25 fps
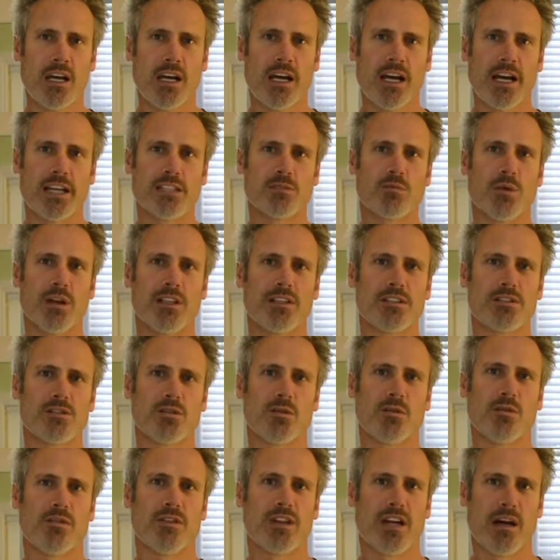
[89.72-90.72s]
As well as
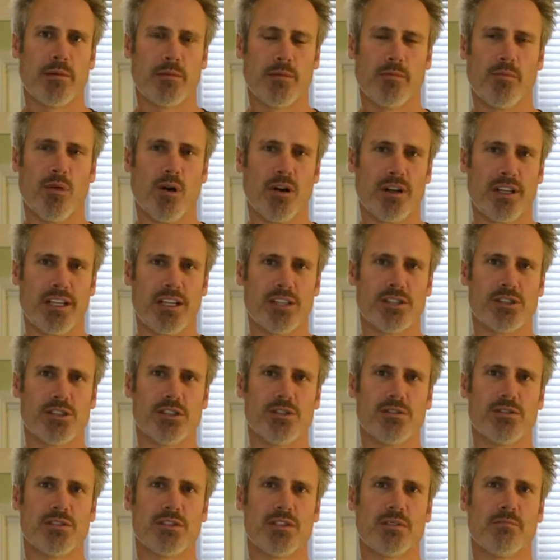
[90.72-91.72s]
all the upper body
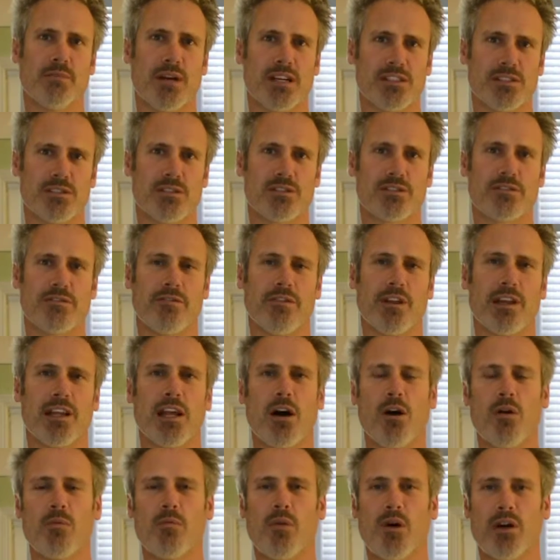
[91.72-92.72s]
issues, the muscles of the
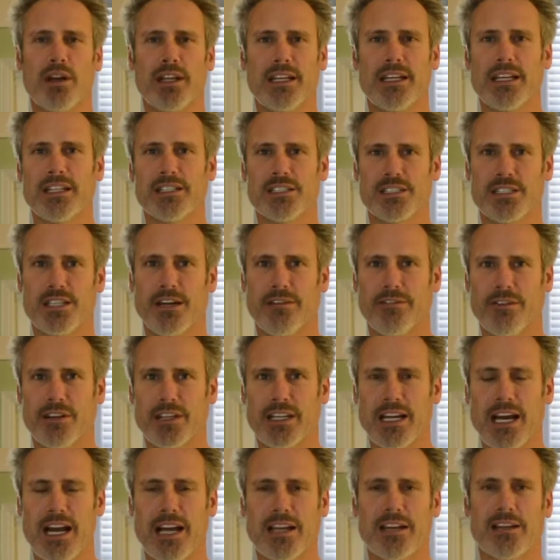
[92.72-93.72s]
lower body get
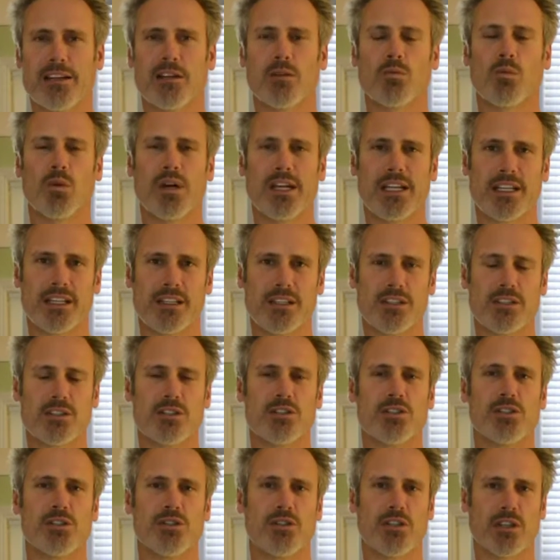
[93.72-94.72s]
suffocated and weakened
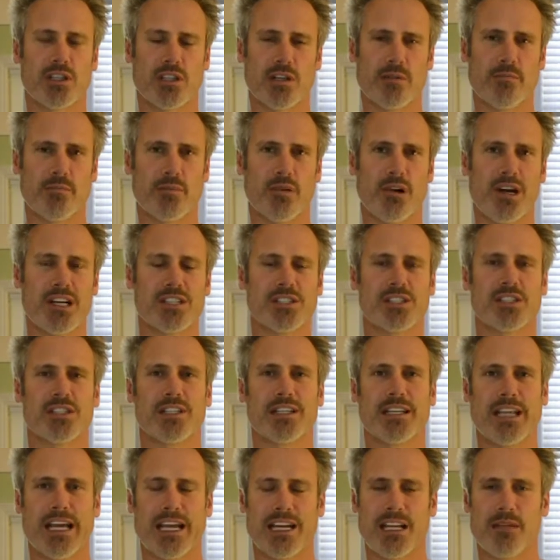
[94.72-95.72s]
due to compression
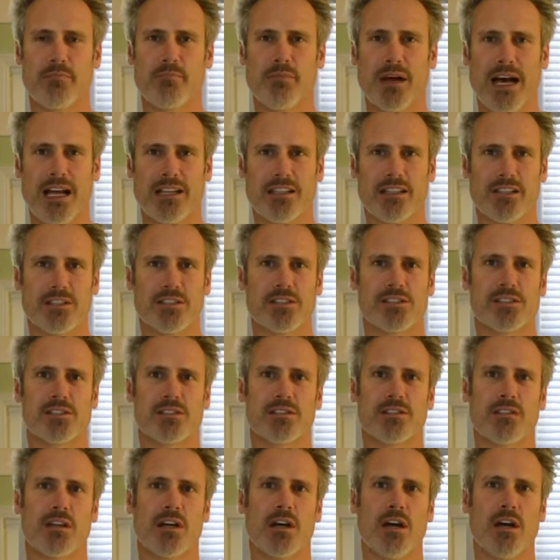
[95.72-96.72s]
and
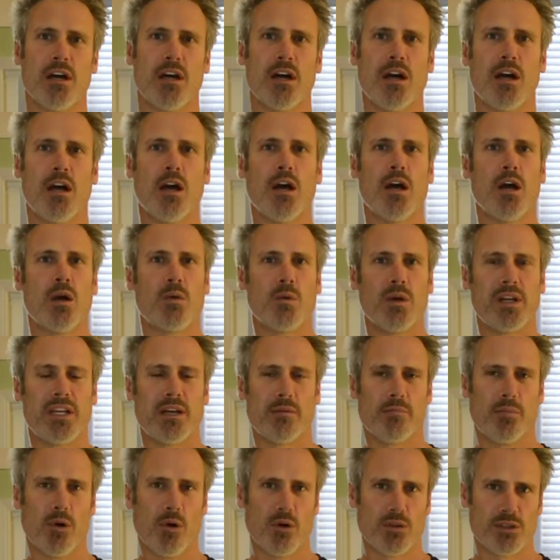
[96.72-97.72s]
imbalance. We
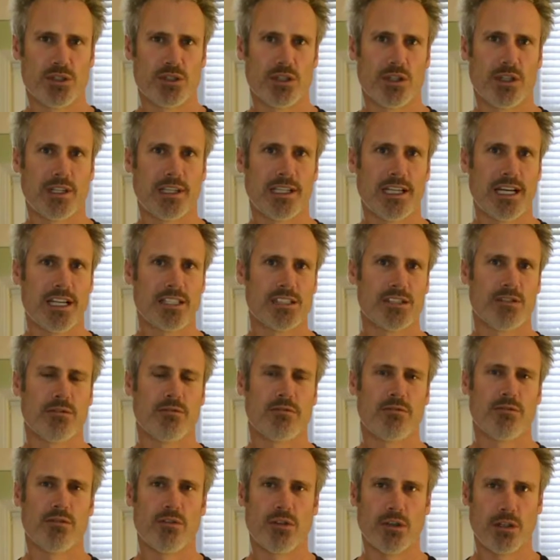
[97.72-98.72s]
get poor circulation
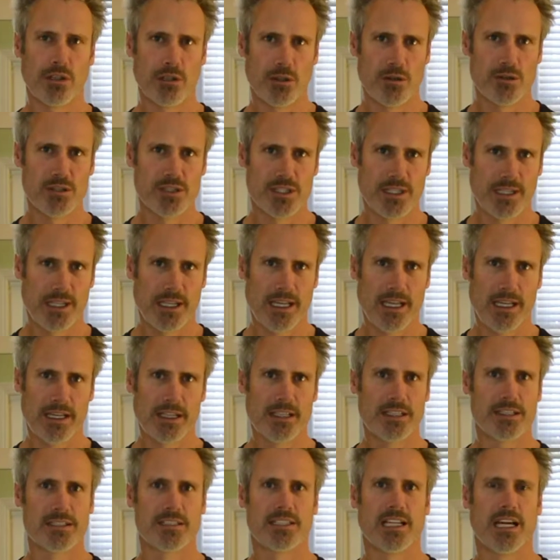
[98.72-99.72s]
through the glutes and
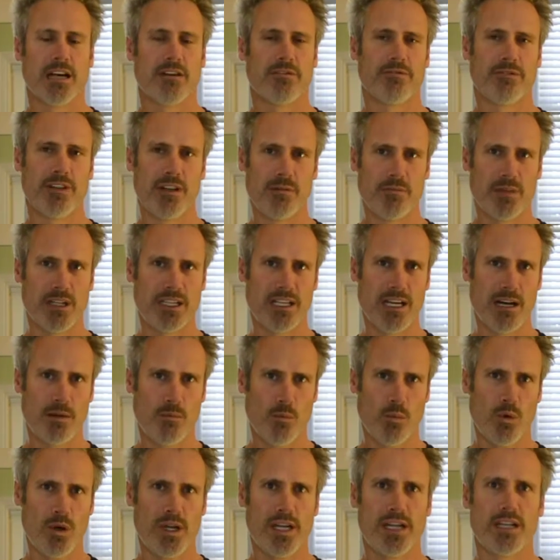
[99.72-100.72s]
legs, our feet
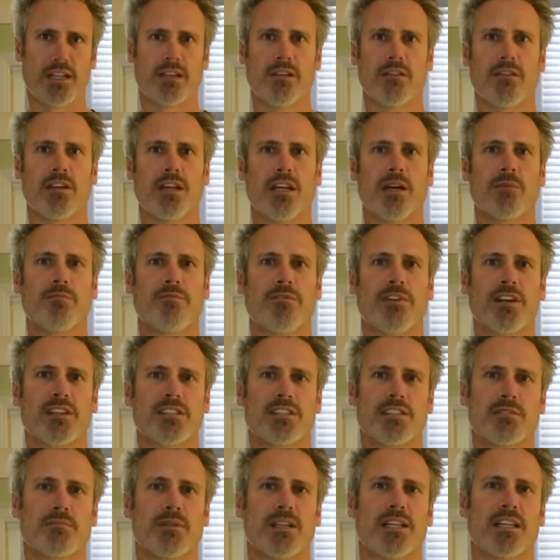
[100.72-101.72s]
become weak, the hip
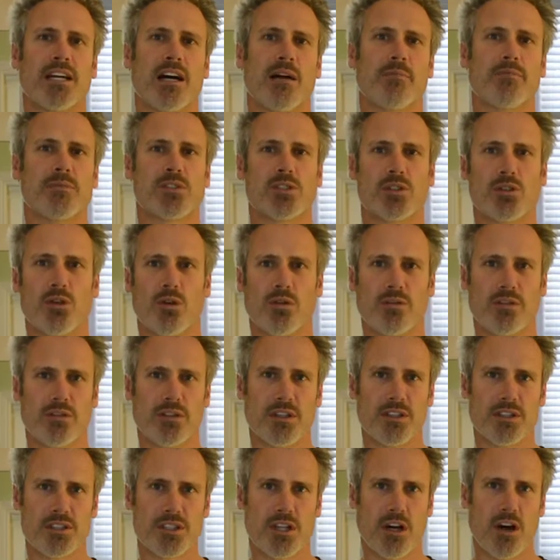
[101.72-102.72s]
flexors become shortened
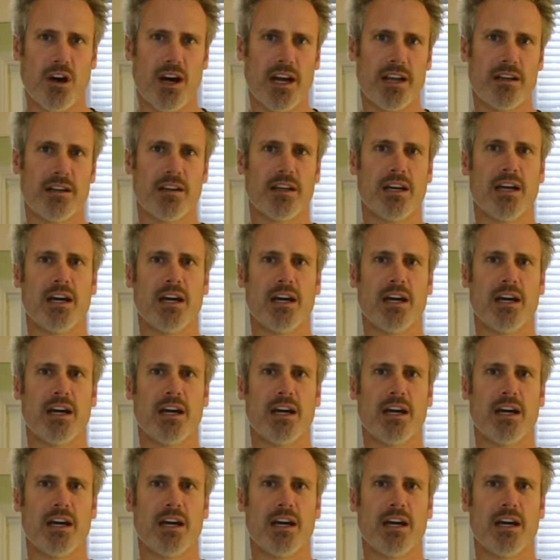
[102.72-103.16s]
and tight.